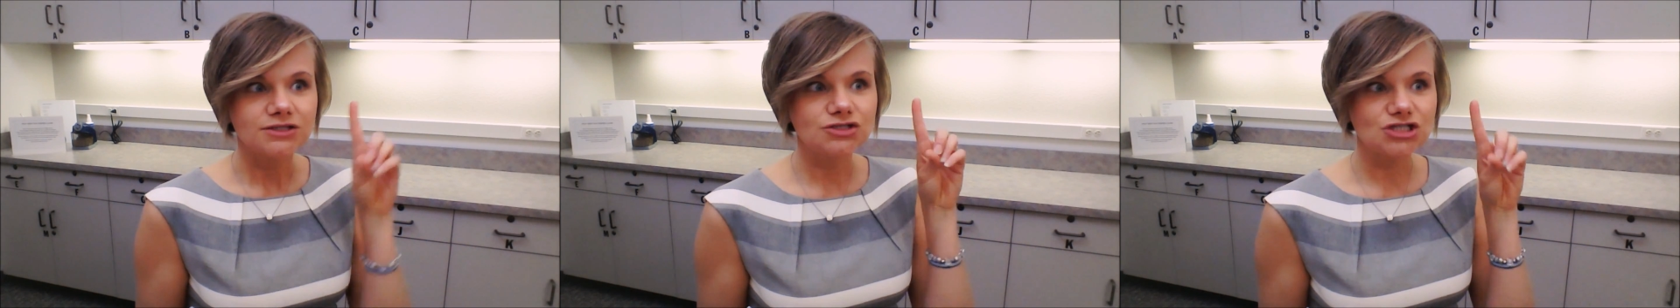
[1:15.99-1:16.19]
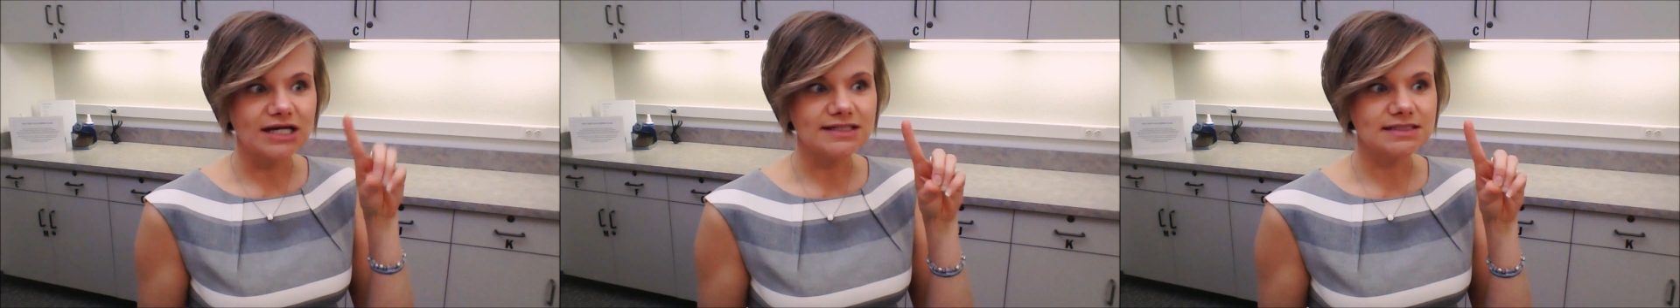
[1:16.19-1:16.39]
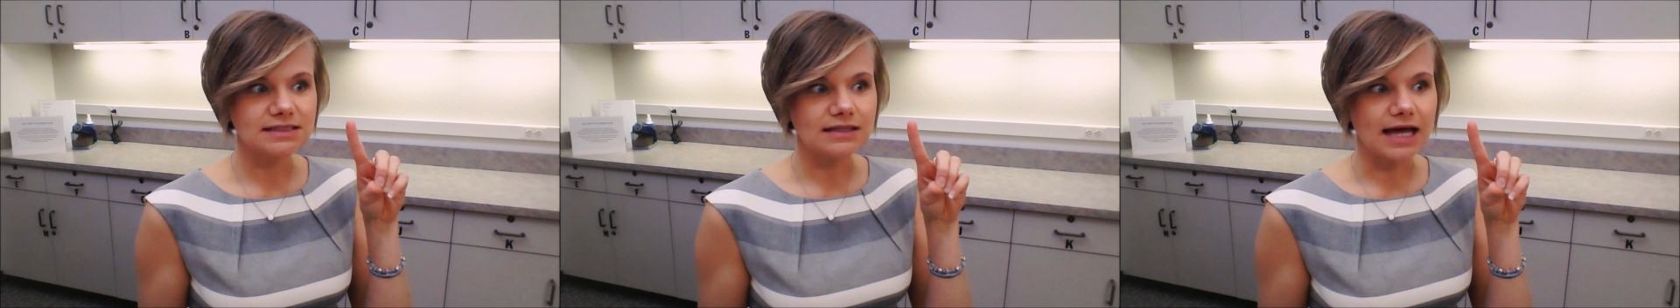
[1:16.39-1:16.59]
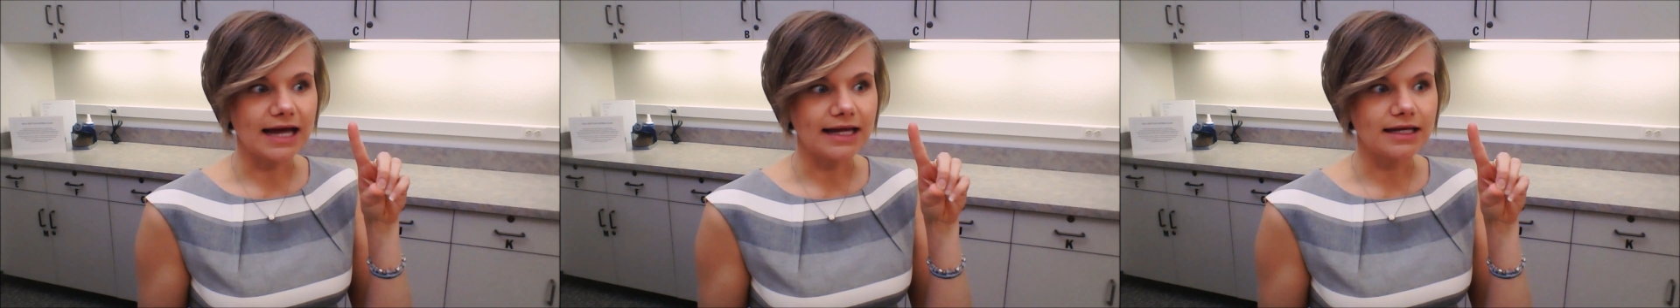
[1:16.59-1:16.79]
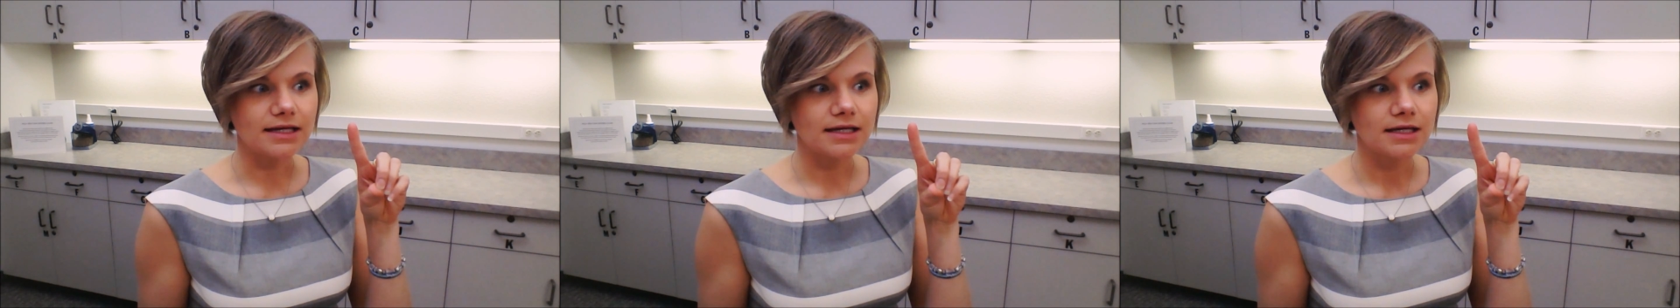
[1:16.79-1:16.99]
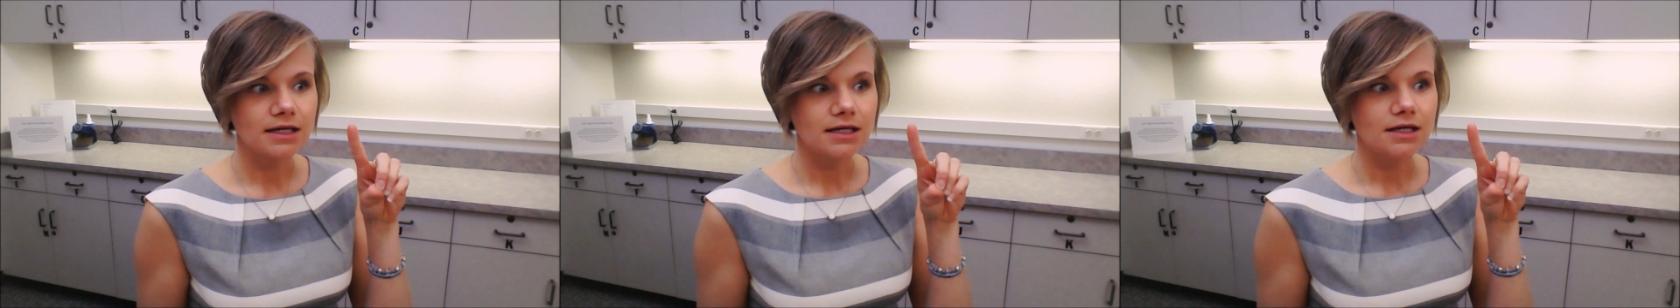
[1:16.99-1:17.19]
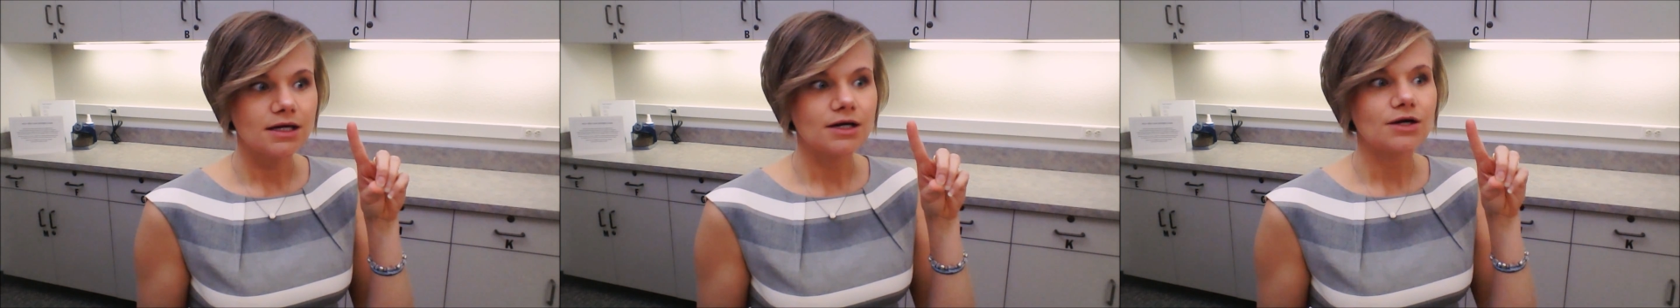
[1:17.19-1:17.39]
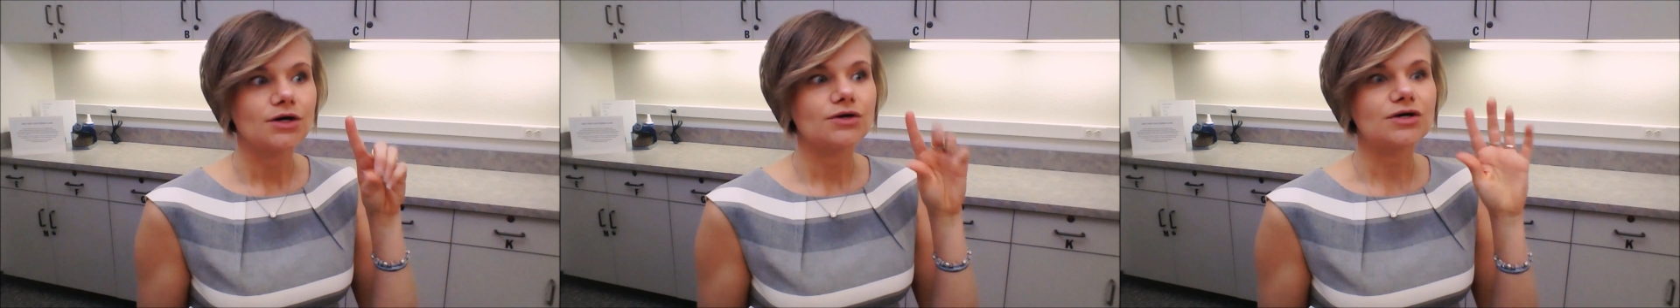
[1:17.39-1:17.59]
Just like
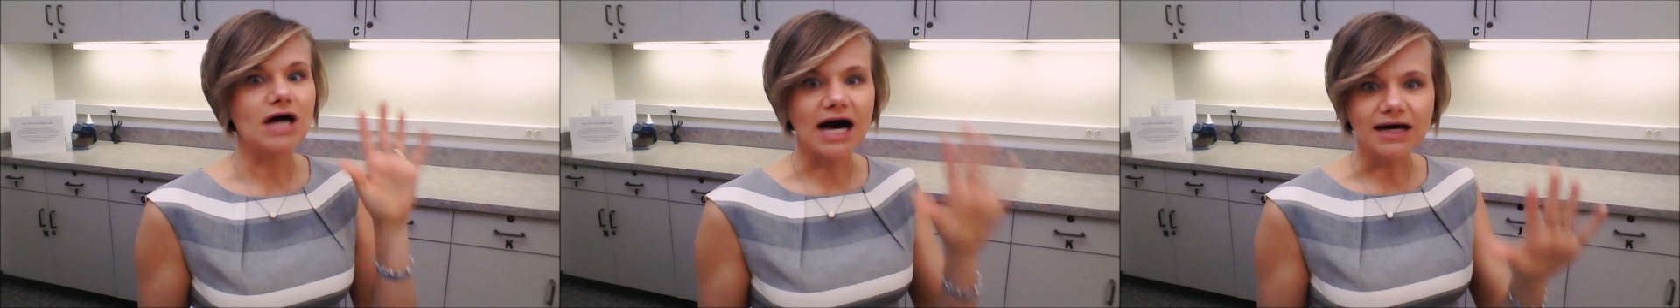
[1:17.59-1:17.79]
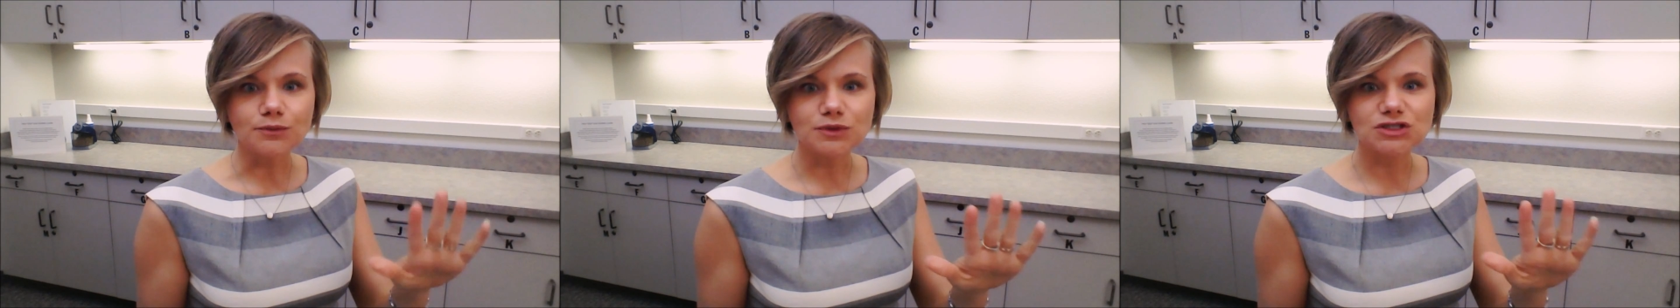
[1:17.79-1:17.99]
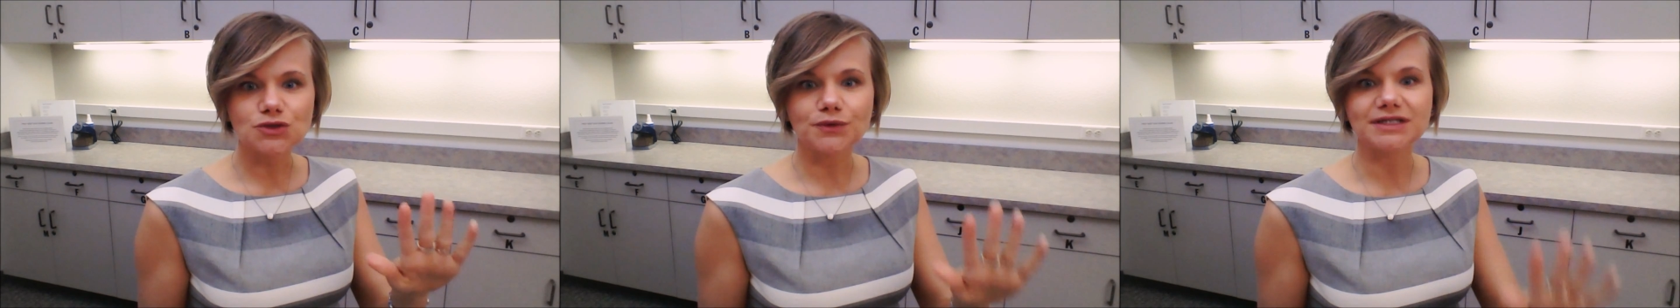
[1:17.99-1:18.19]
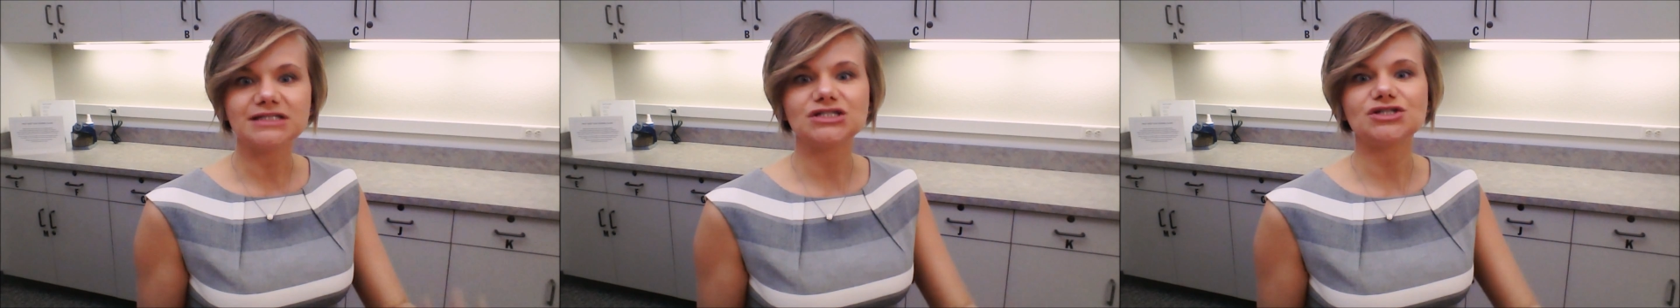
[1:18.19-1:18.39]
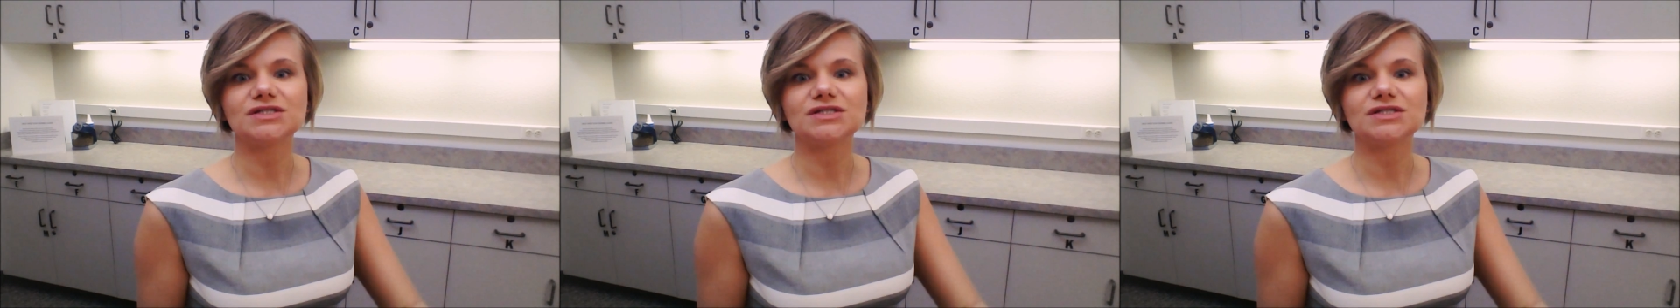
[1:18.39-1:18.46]
God was going